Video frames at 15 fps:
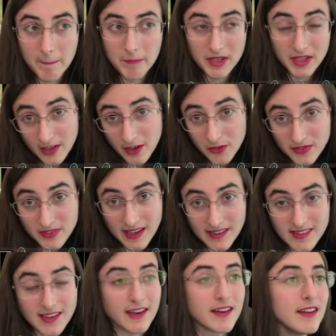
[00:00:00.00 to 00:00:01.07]
enough
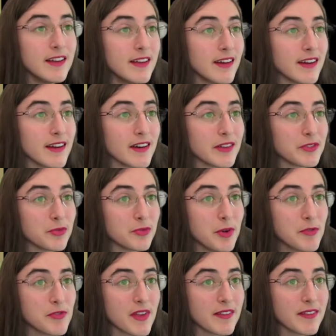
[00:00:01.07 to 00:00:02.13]
data to
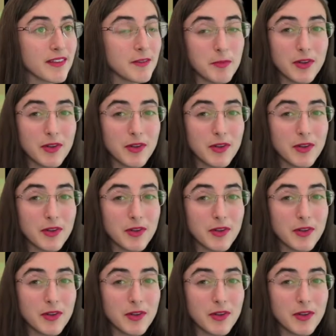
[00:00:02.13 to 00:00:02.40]
represent it,